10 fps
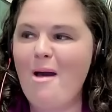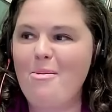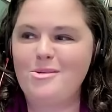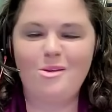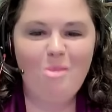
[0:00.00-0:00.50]

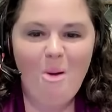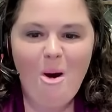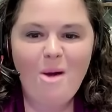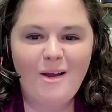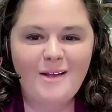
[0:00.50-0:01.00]
post a
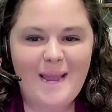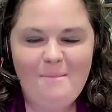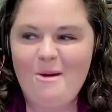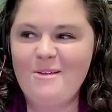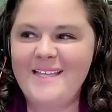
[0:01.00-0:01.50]
long, long
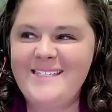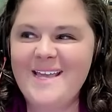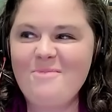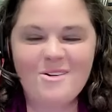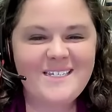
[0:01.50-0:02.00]
time ago that
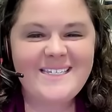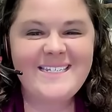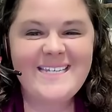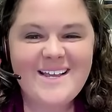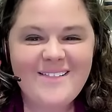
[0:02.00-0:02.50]
said we're
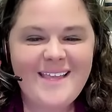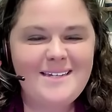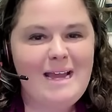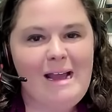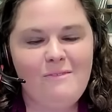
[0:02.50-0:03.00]
stealing
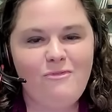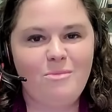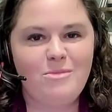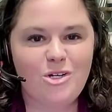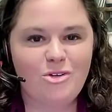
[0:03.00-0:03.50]
time
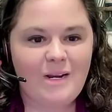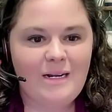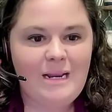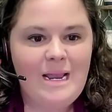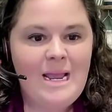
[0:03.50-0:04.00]
from children.